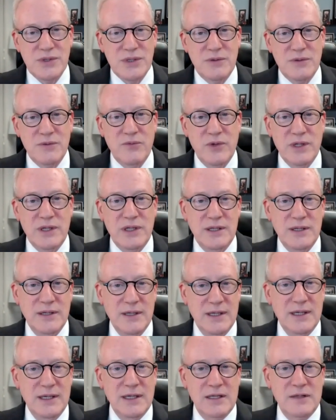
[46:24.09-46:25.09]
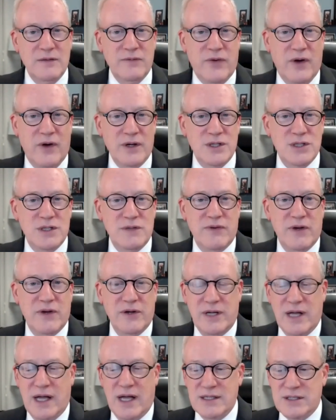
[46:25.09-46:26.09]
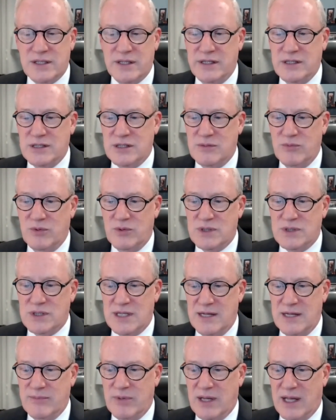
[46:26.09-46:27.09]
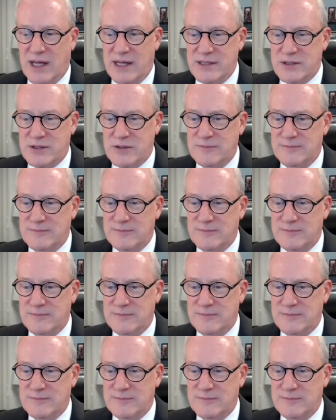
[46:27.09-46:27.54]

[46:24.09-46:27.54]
It really can function very nicely as a mood stabilizer.